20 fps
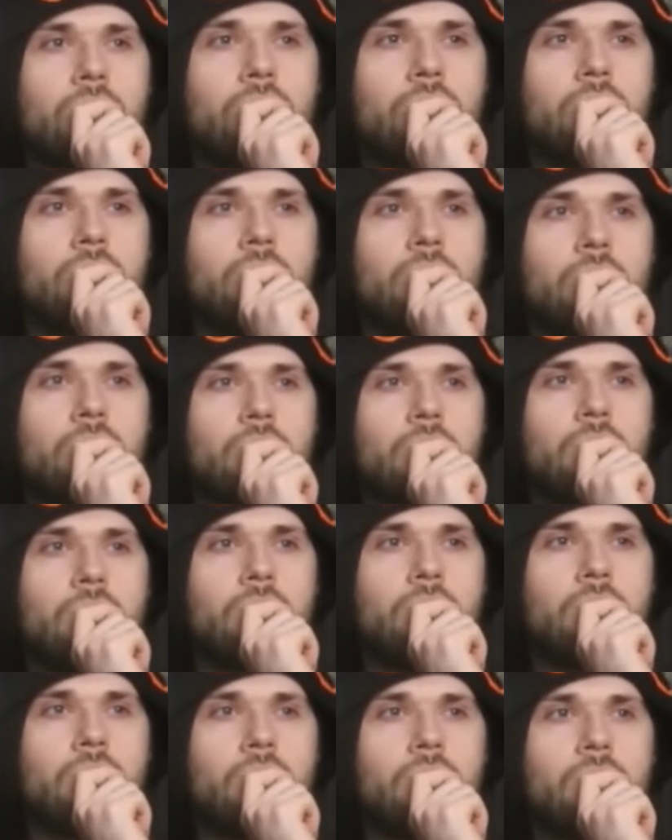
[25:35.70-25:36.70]

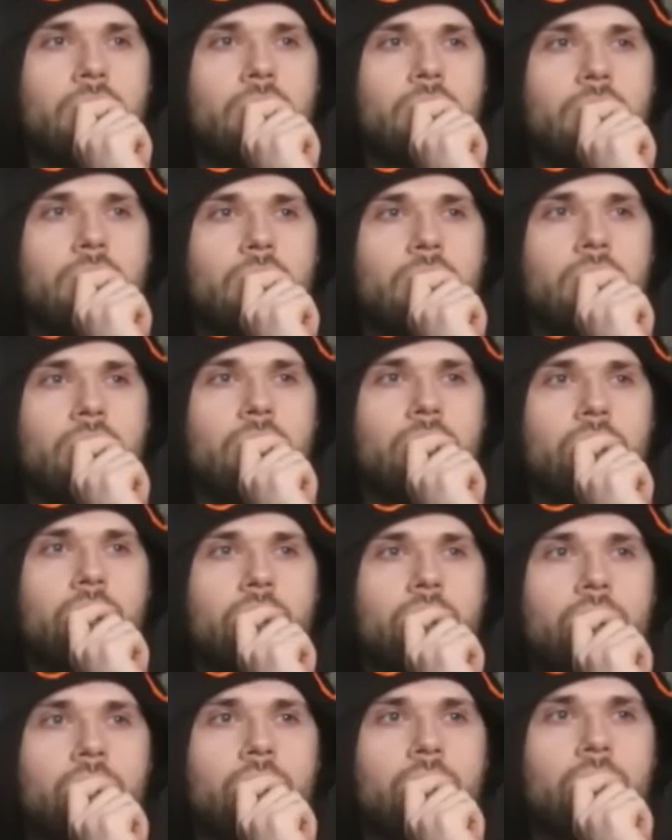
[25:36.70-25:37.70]

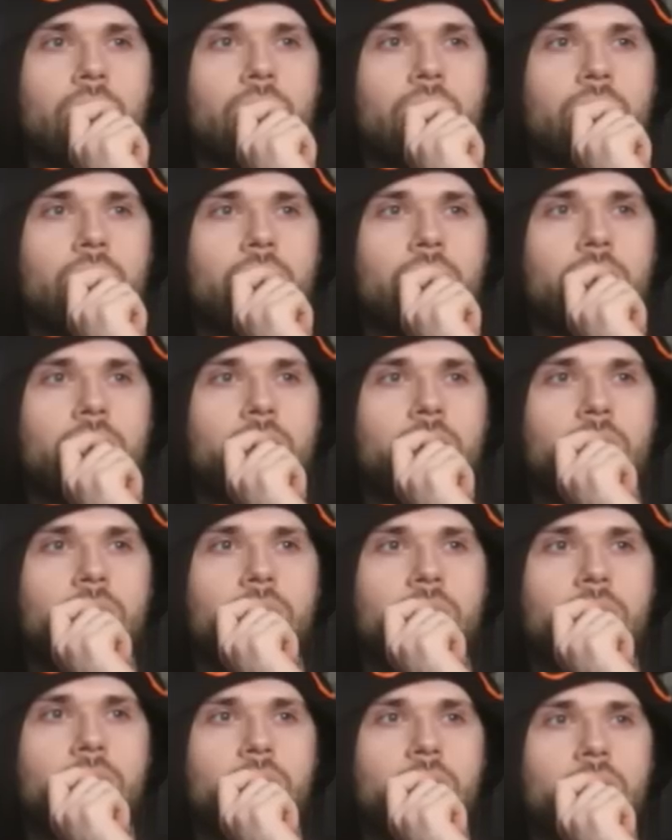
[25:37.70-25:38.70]

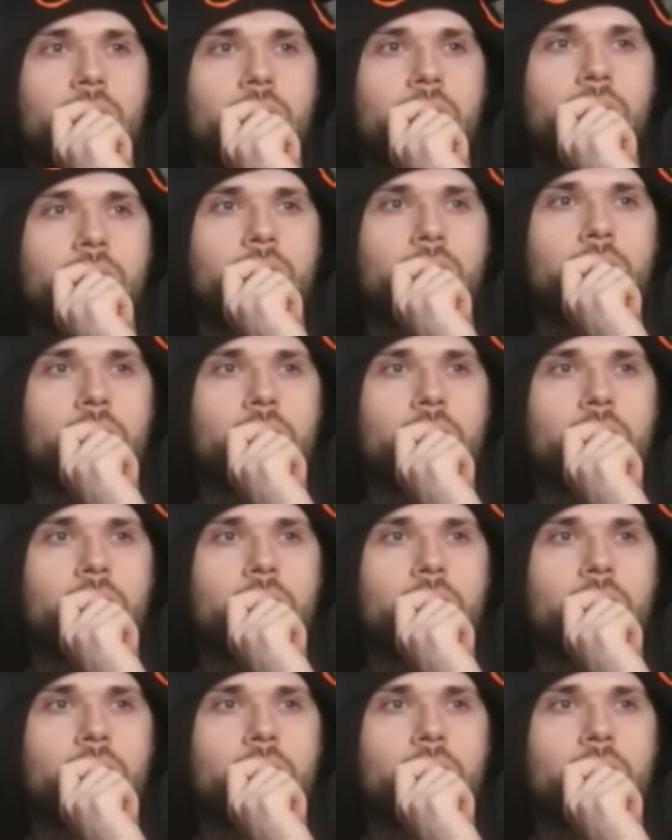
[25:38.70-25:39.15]
The person shown says nothing.